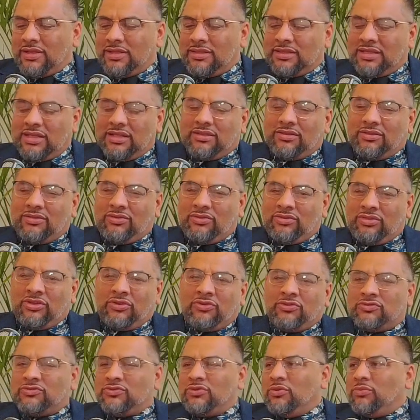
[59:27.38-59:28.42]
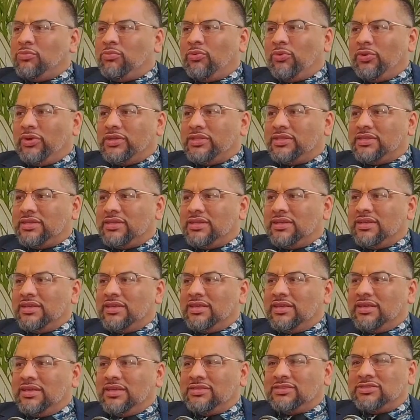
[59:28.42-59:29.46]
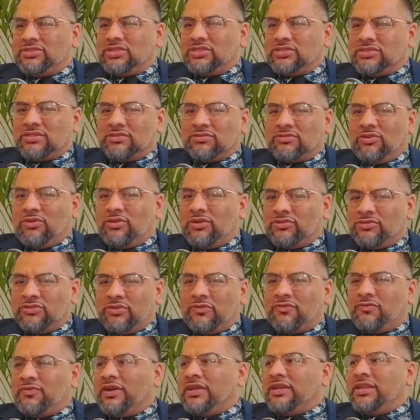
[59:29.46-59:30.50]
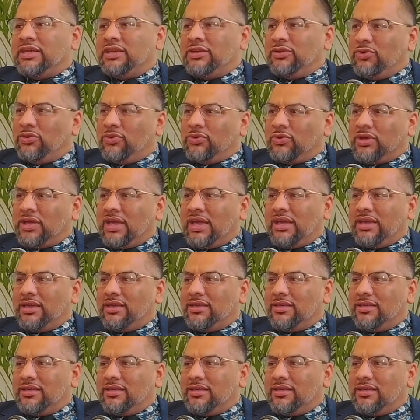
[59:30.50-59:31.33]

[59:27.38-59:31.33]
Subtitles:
that there is no point. It's just as long as you're fighting, you're okay,